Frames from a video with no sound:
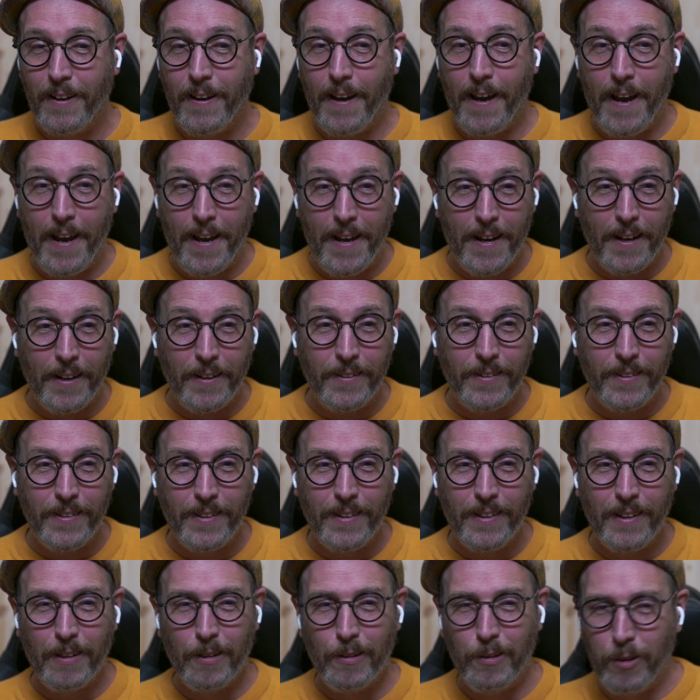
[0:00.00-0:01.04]
And
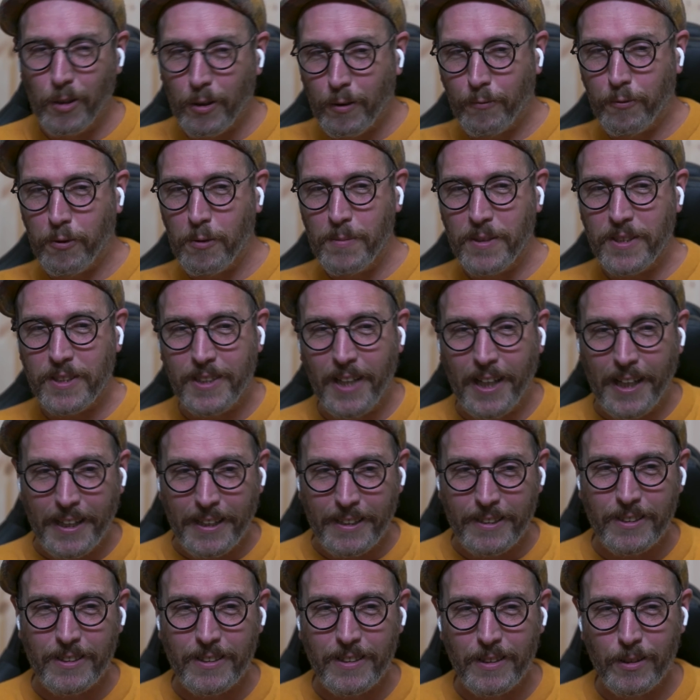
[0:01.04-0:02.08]
look for
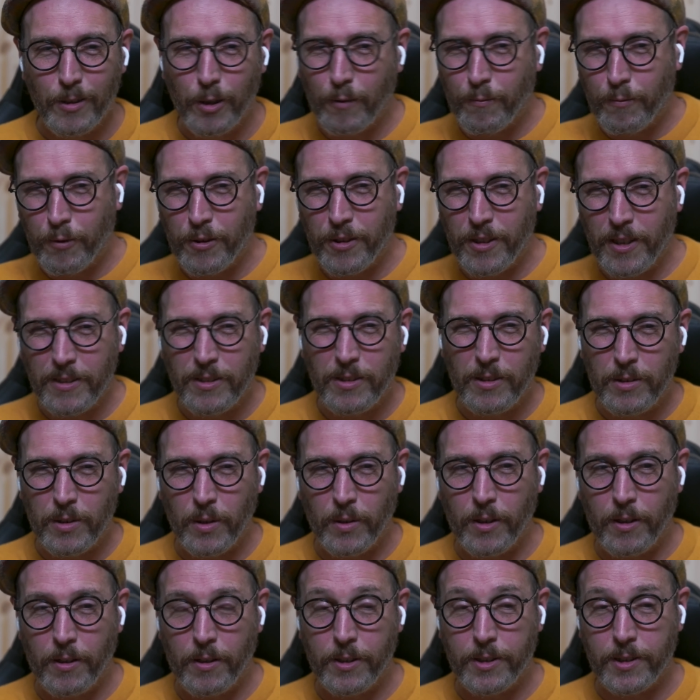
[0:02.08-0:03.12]
mistakes. Look for things you
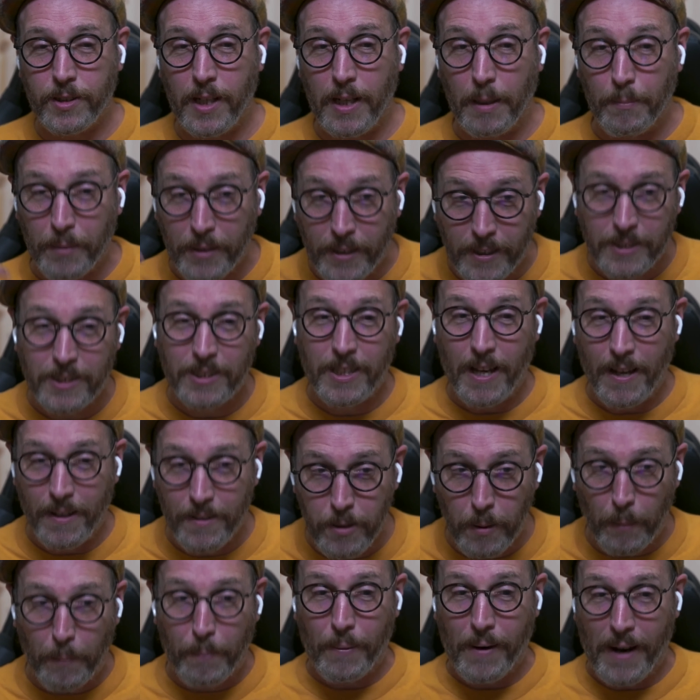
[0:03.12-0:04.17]
don't understand, because then
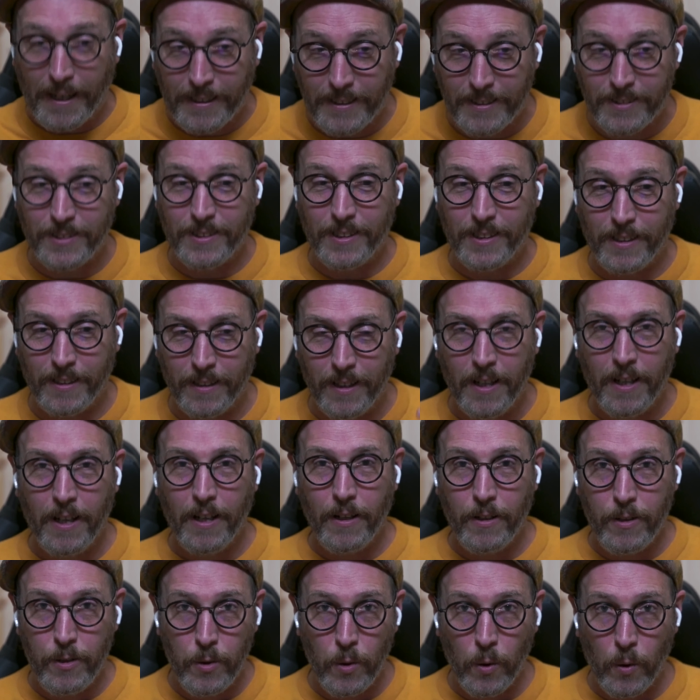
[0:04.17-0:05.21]
you're practicing
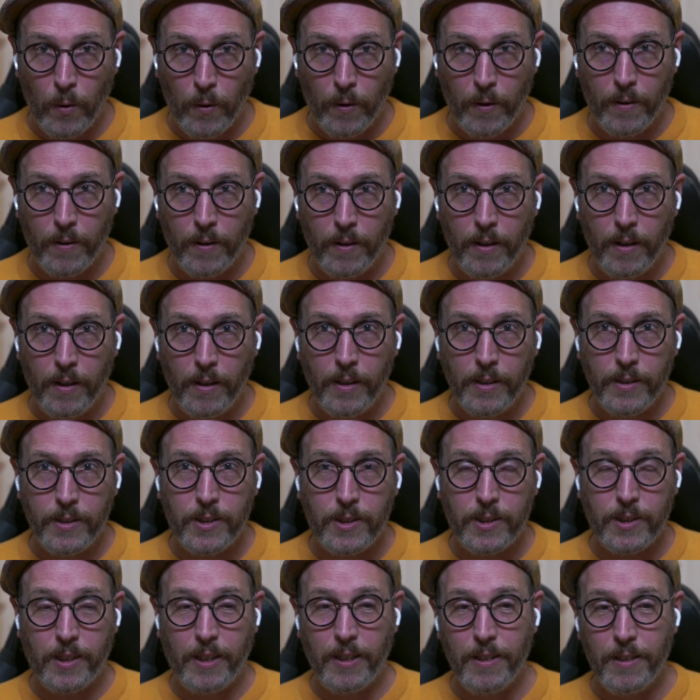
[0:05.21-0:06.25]
your
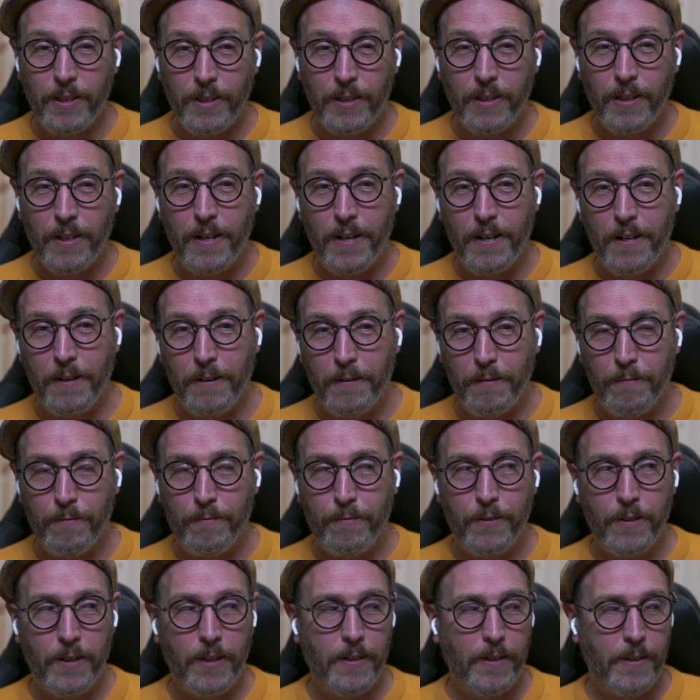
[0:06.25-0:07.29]
skill
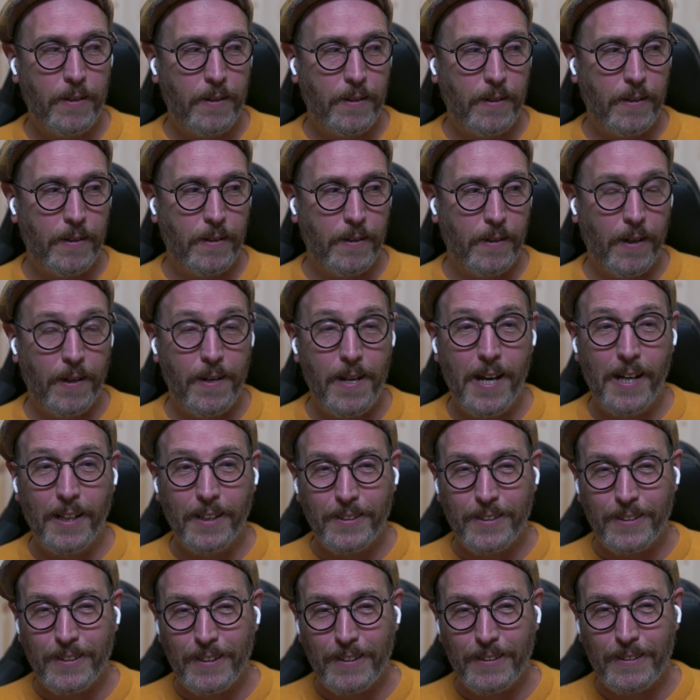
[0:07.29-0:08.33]
of
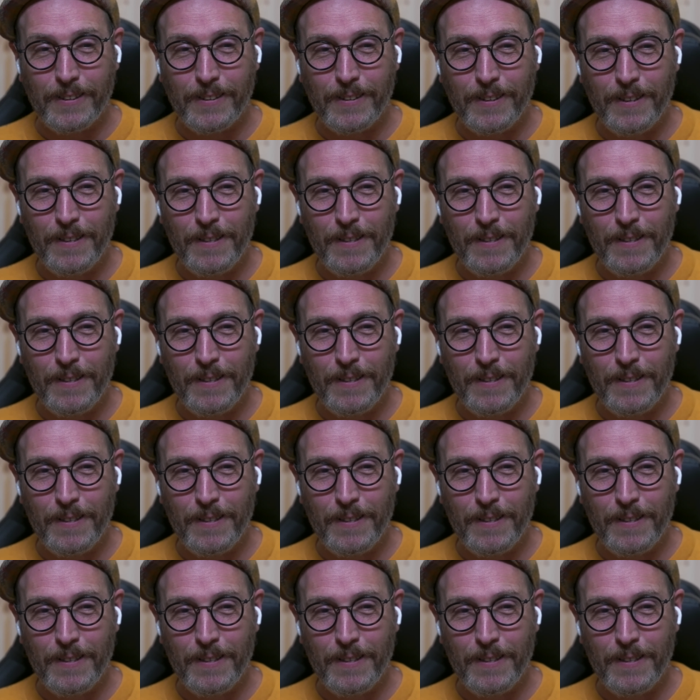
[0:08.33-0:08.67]
analysis.